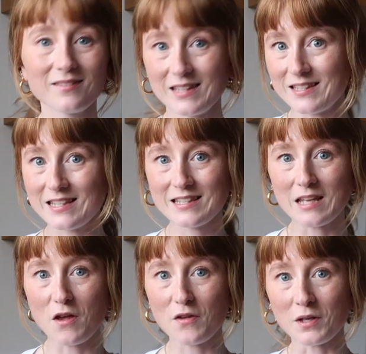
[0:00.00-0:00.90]
this is
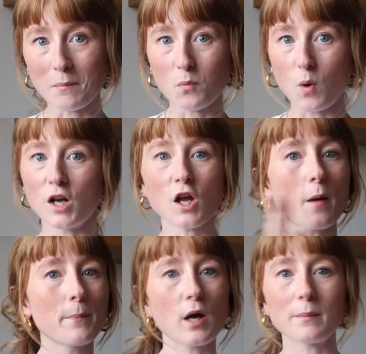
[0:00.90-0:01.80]
number one.
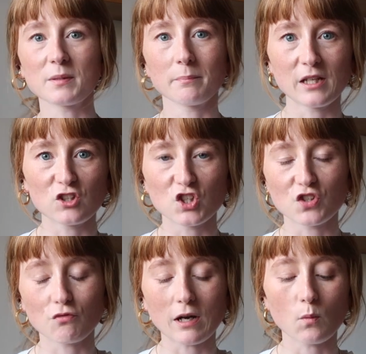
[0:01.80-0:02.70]
I'll put up some pictures
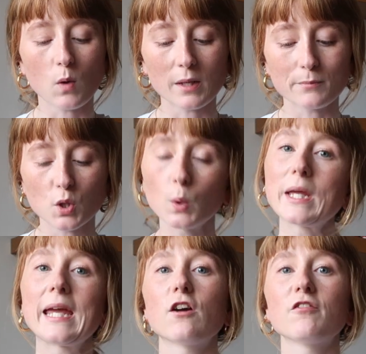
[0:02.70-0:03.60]
throughout while I'm
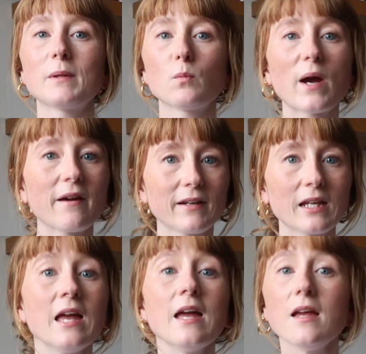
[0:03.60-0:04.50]
talking of me
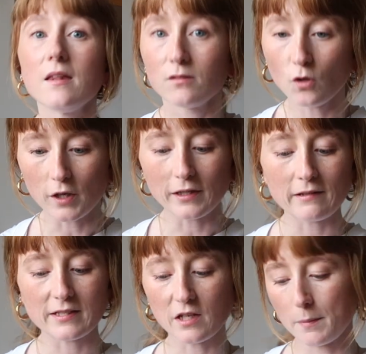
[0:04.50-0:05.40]
wearing not only
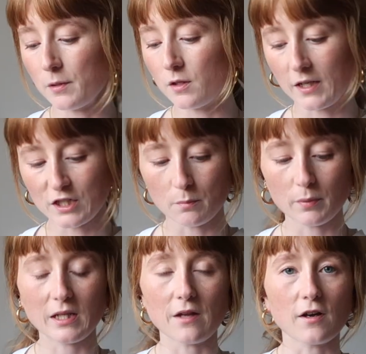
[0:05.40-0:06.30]
this item
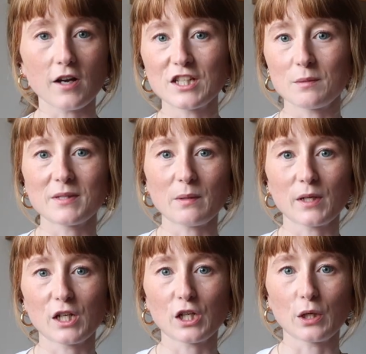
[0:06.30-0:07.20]
but the other items that we're
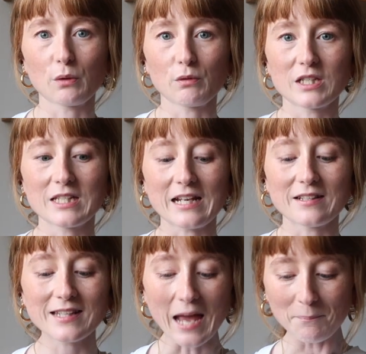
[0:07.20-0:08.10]
going to go through today.
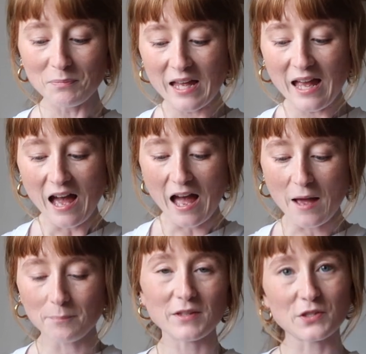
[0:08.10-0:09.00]
So yeah,
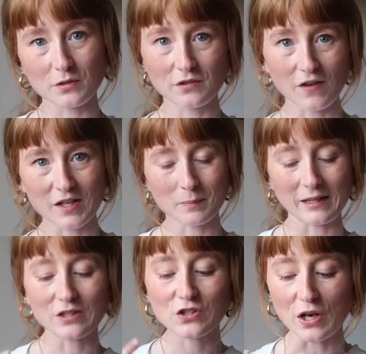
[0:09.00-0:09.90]
this is the first
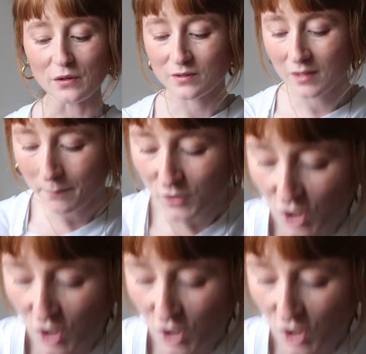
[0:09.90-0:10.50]
piece. So number